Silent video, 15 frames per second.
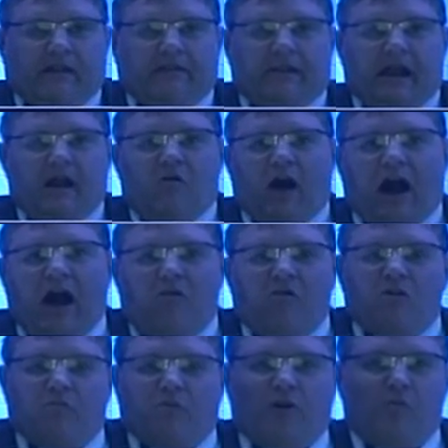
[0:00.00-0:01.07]
Now
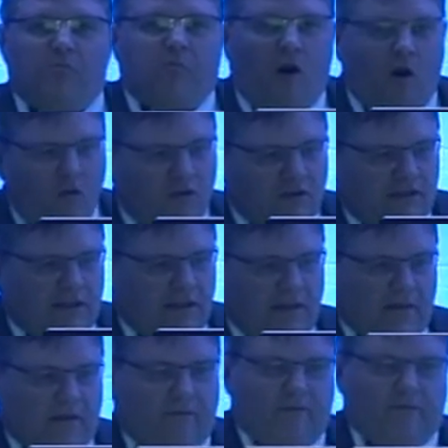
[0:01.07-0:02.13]
our
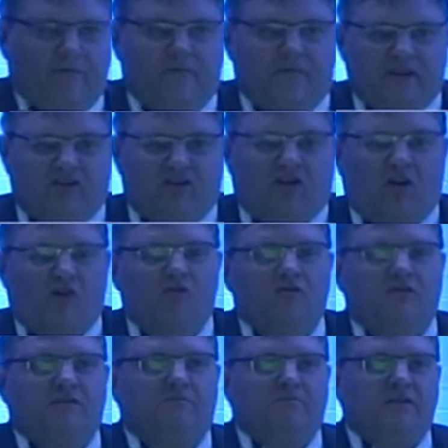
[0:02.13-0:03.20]
proposal, which
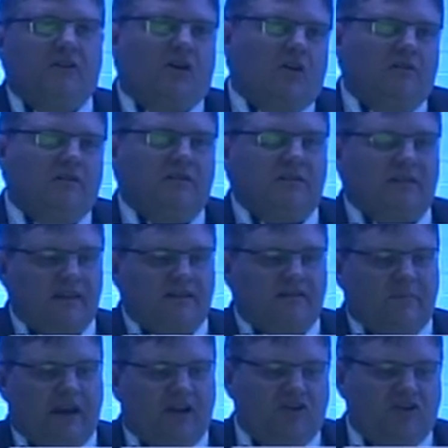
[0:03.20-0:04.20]
goes beyond this